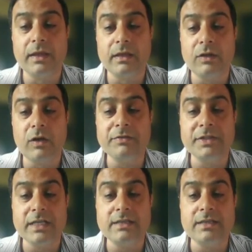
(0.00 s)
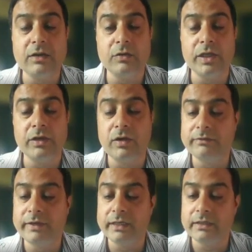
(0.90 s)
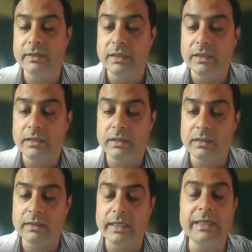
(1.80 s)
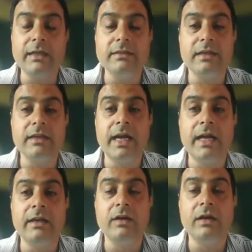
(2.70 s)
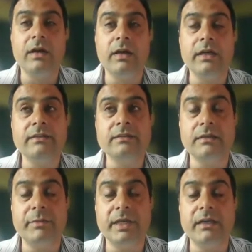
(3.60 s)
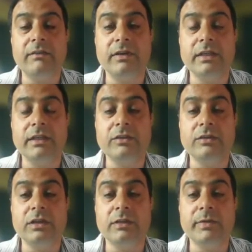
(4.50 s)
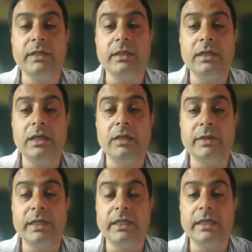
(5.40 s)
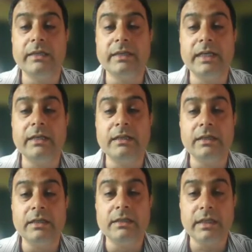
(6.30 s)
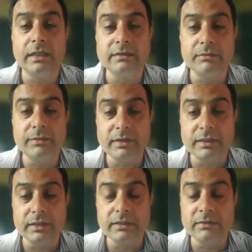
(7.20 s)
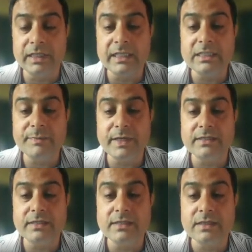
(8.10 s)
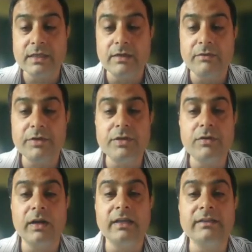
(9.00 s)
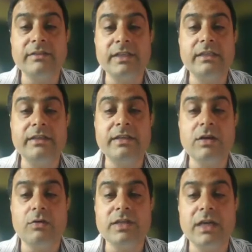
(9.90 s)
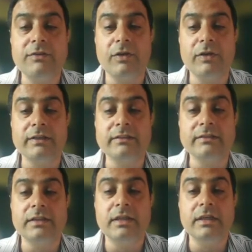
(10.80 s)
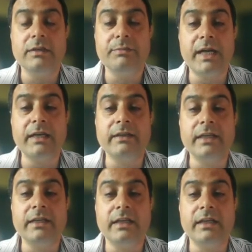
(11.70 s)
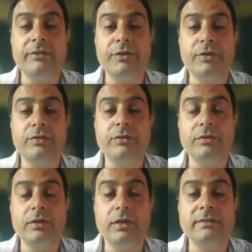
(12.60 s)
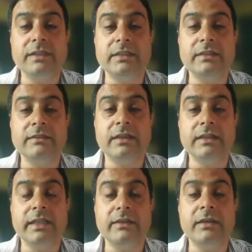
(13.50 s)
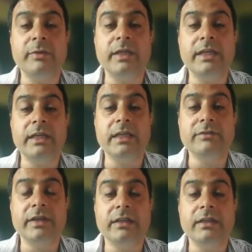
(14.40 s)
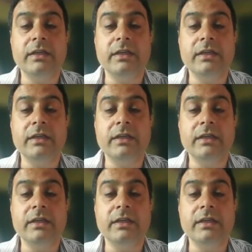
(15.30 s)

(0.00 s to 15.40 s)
lot of changes are going on where agricultural land is being converted into urban areas, and there are some green spaces which you called as trees outside forests, parrot green color. If you see, these are the urban areas where